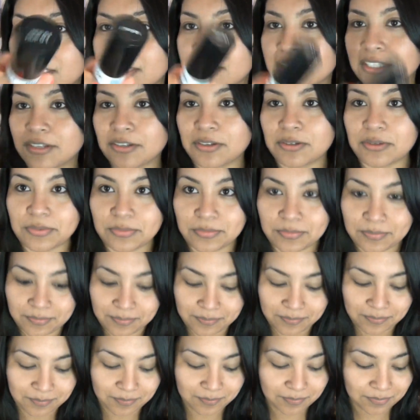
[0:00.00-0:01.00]
So
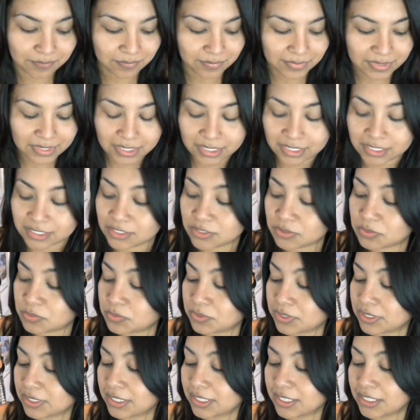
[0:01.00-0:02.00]
it's a
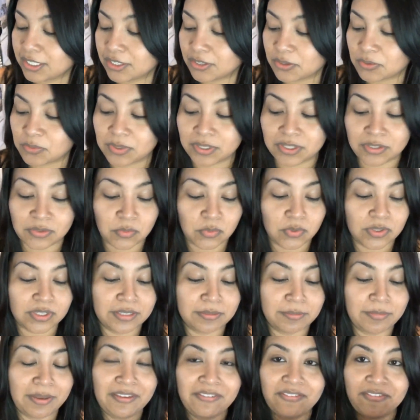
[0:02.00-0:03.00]
really good one
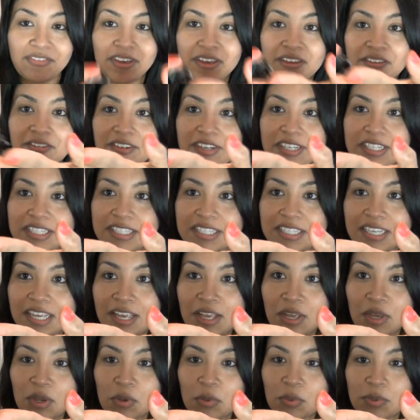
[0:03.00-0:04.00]
of my favorites.
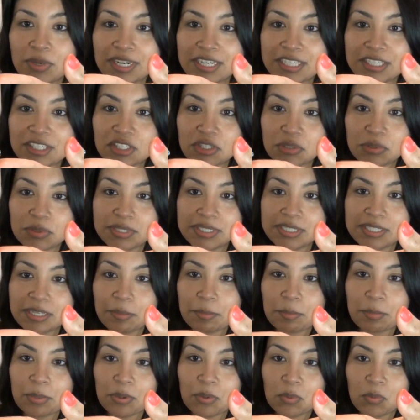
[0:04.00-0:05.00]
What I do is I
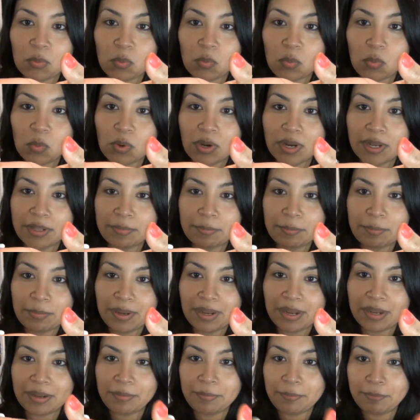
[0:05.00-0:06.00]
put one
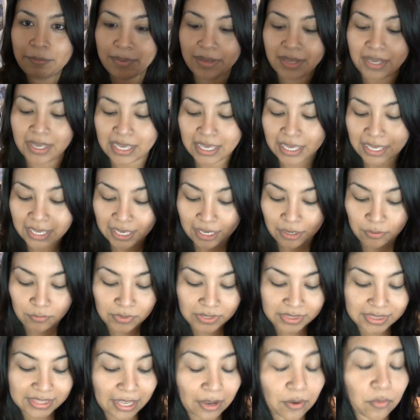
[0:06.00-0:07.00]
pump, and
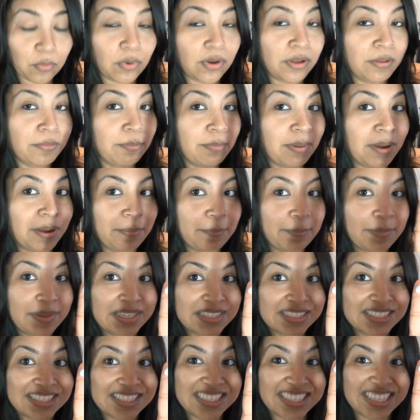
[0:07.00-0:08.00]
with that one pump
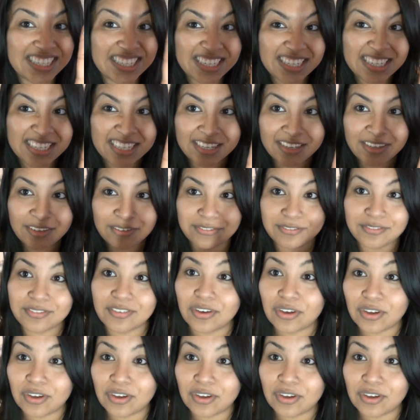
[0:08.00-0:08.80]
is good enough